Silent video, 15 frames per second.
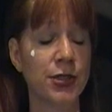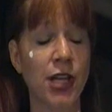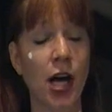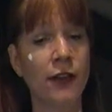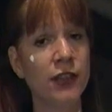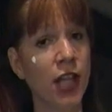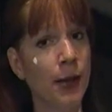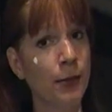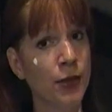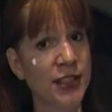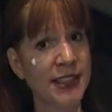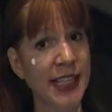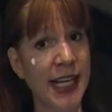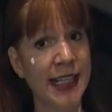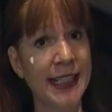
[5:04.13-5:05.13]
to do an awful lot
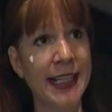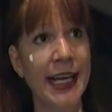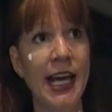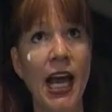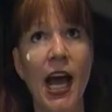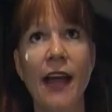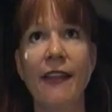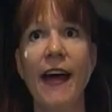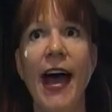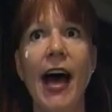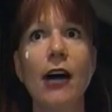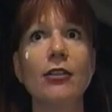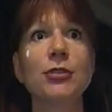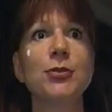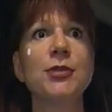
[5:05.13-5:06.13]
more sanding. The
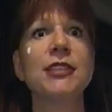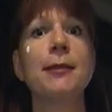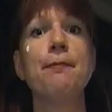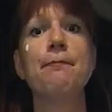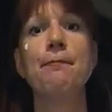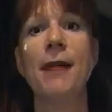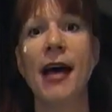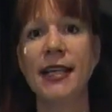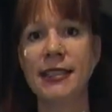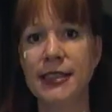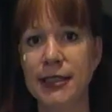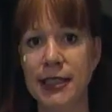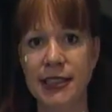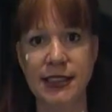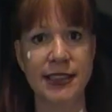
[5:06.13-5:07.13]
house was a
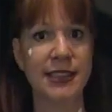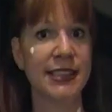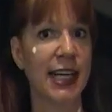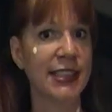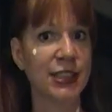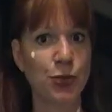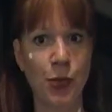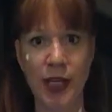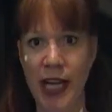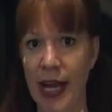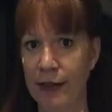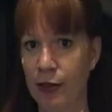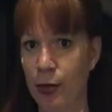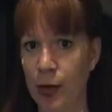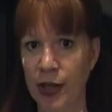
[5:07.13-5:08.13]
mess because dust
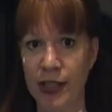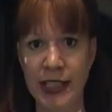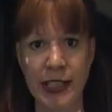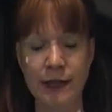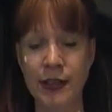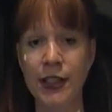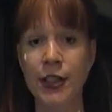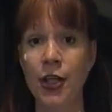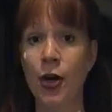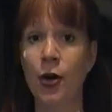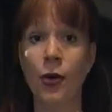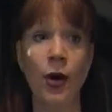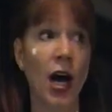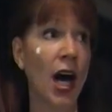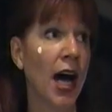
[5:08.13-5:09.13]
went everywhere, even
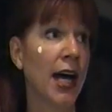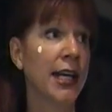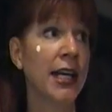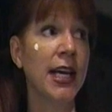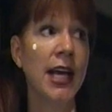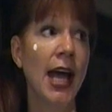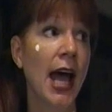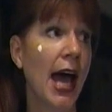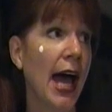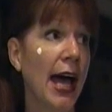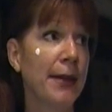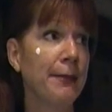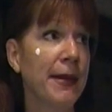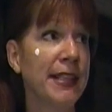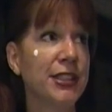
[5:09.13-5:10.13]
though I
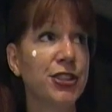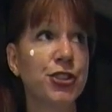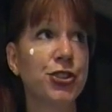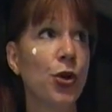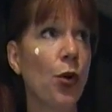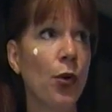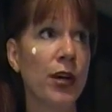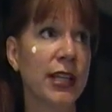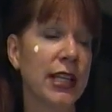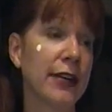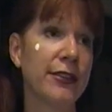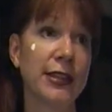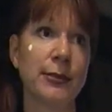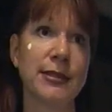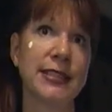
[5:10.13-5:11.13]
had made sure
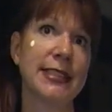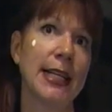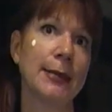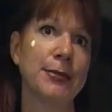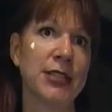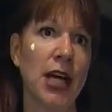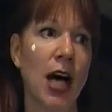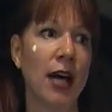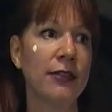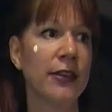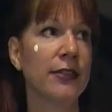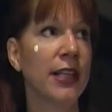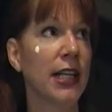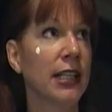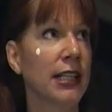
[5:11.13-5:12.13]
that everything was taped
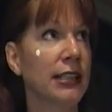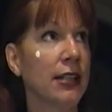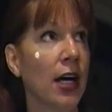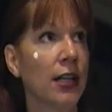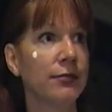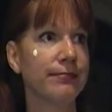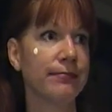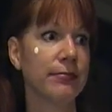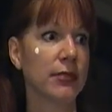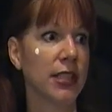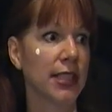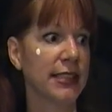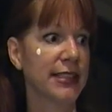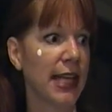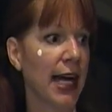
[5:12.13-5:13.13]
off. Evidently, not
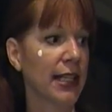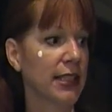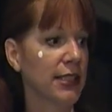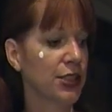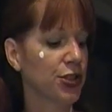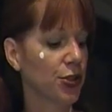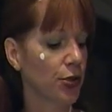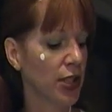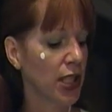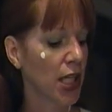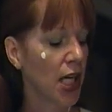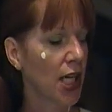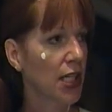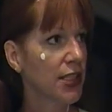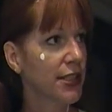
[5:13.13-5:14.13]
exactly
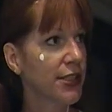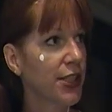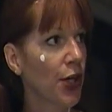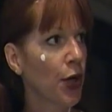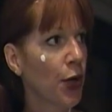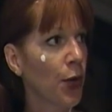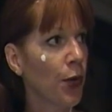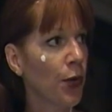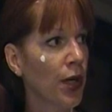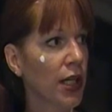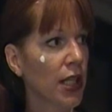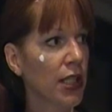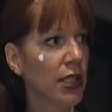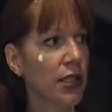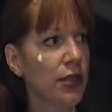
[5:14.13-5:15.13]
sure.
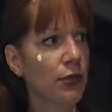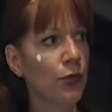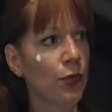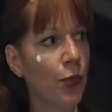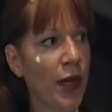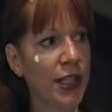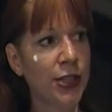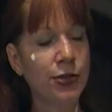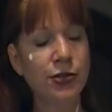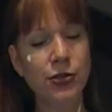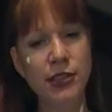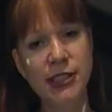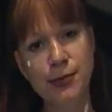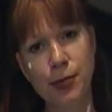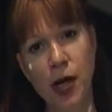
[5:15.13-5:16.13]
So, when you
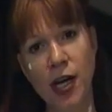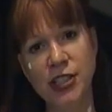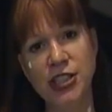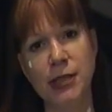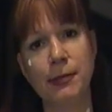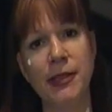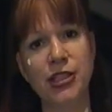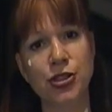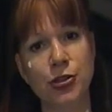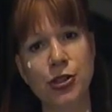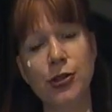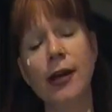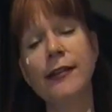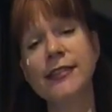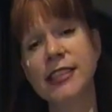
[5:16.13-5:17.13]
do this project, make
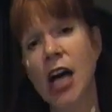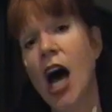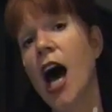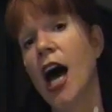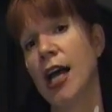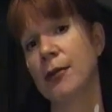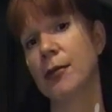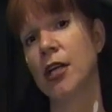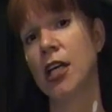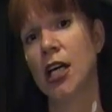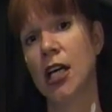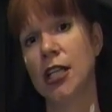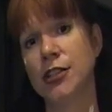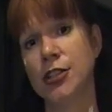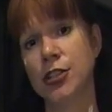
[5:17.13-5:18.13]
sure you have time
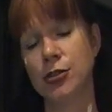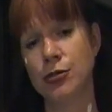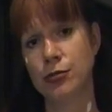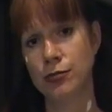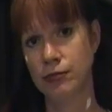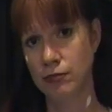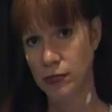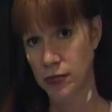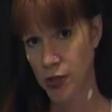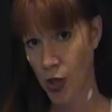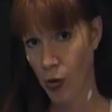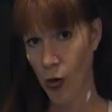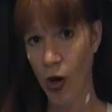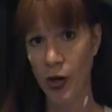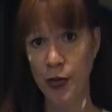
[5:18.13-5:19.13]
to
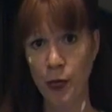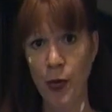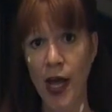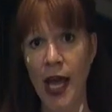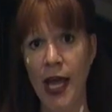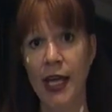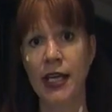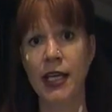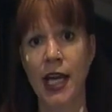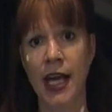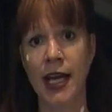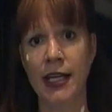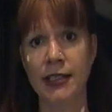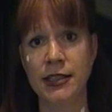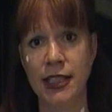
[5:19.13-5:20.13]
go all the way
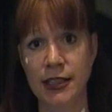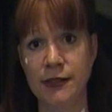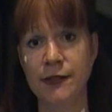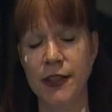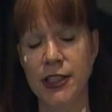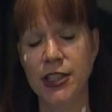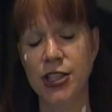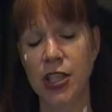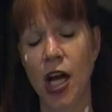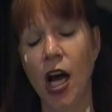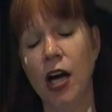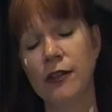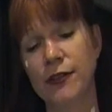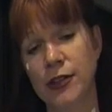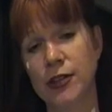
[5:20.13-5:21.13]
and, and finish it
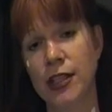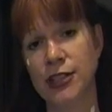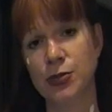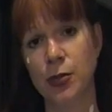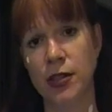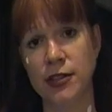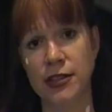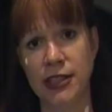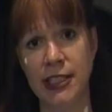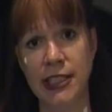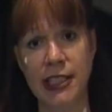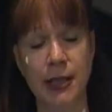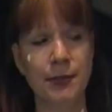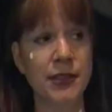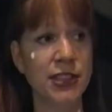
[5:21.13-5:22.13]
off as well as the
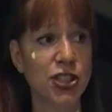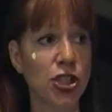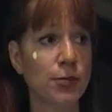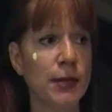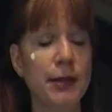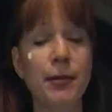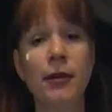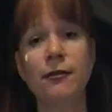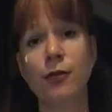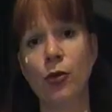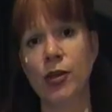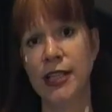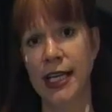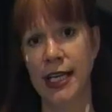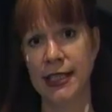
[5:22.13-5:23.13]
cleanup. This took me about
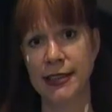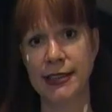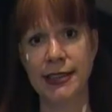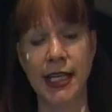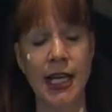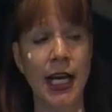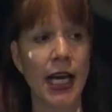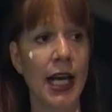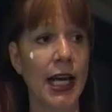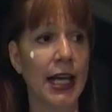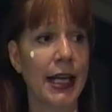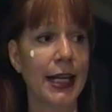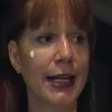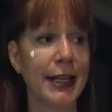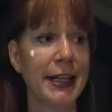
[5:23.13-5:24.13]
four days.
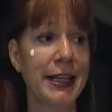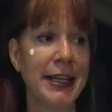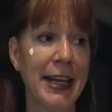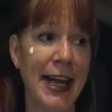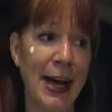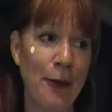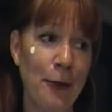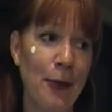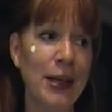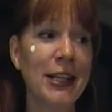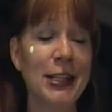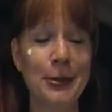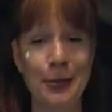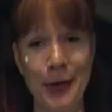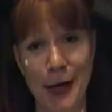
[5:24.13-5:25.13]
Now,
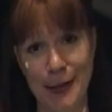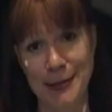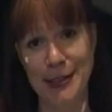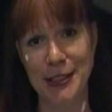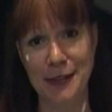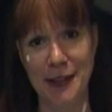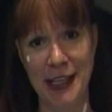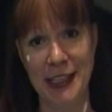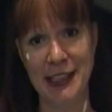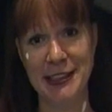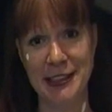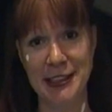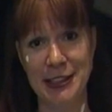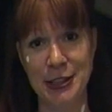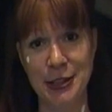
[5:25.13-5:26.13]
one of the problems I ran
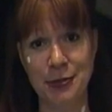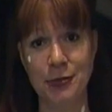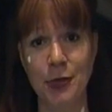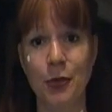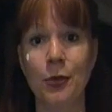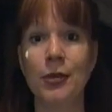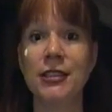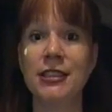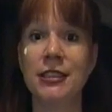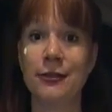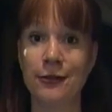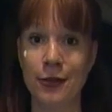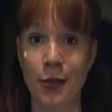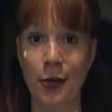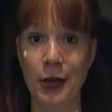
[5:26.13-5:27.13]
into was
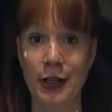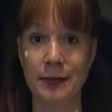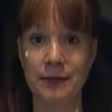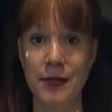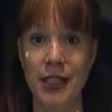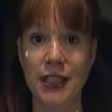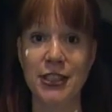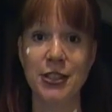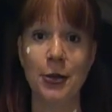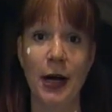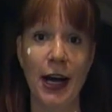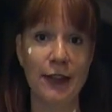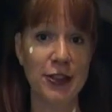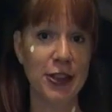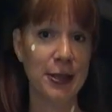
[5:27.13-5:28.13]
the floor.
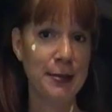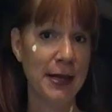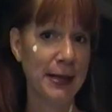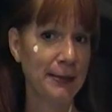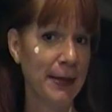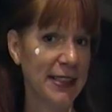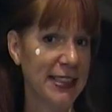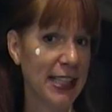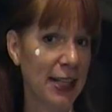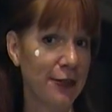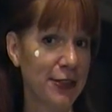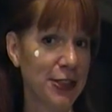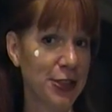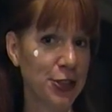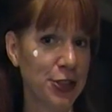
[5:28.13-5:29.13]
So after I make
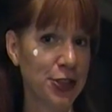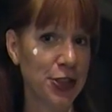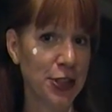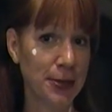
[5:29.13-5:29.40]
myself a new